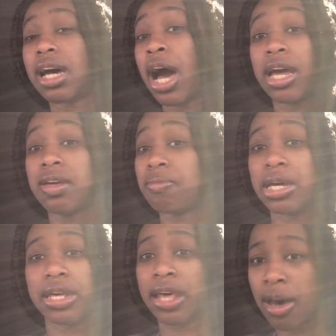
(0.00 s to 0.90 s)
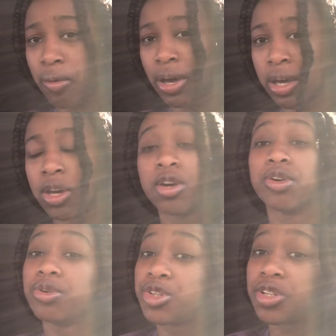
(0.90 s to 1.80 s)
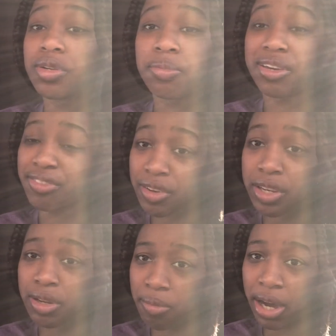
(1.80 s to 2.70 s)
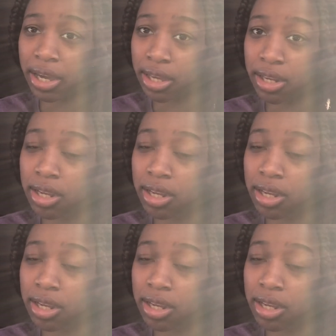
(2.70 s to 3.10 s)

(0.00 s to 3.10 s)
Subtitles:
I didn't mean it that way. You shouldn't be offended by it.